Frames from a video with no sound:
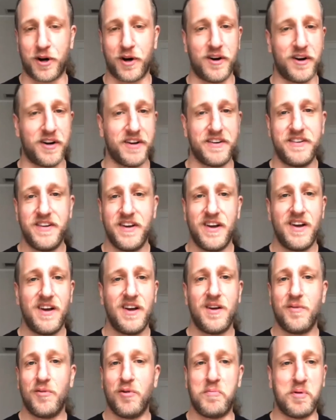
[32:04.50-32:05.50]
on,
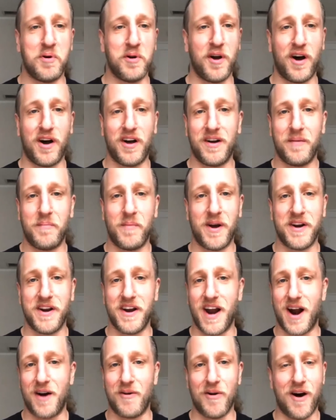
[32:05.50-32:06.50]
we'll put on a Monday
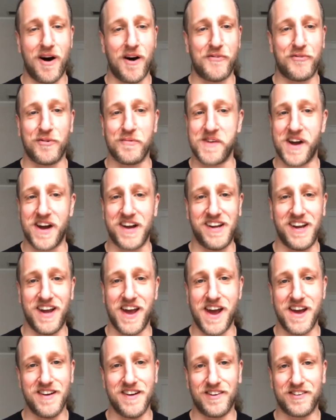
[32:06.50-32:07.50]
Night Raw from
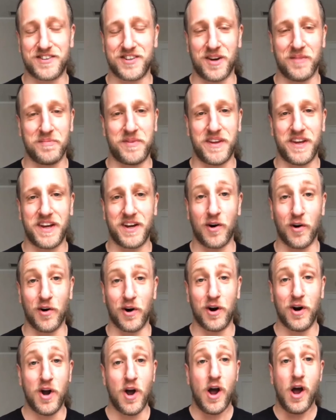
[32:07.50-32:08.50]
'98 or something,
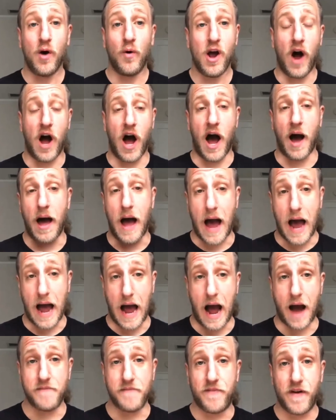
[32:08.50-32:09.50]
or
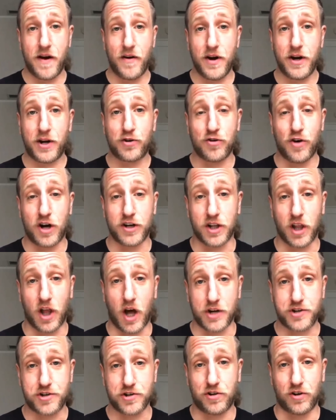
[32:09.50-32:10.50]
I'm very
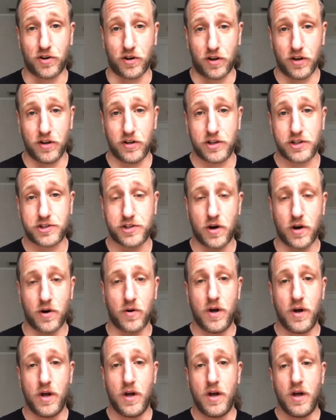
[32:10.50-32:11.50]
chronological.
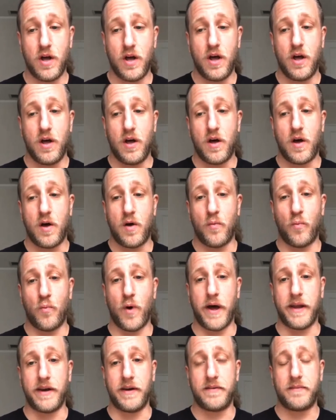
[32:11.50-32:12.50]
So
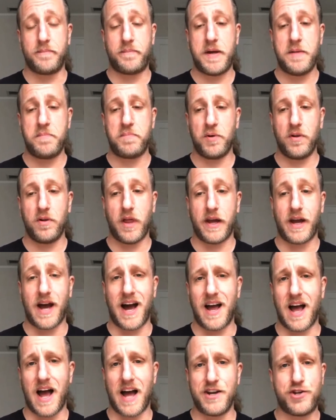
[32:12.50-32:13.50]
when people like,
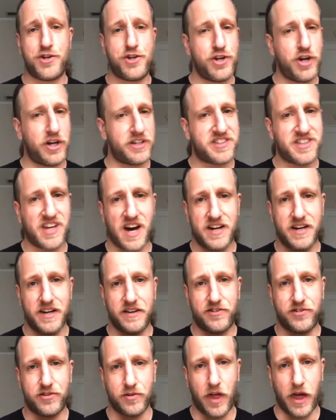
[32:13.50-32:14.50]
I just got
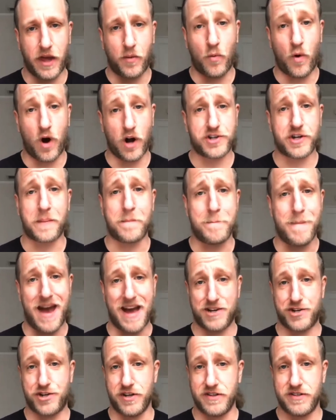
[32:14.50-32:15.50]
into like watching
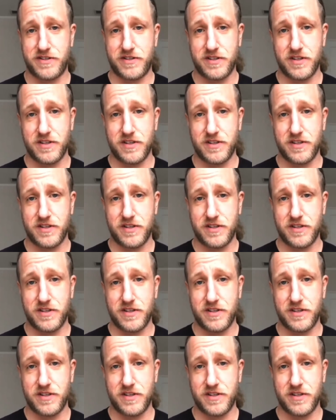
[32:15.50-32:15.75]
matches,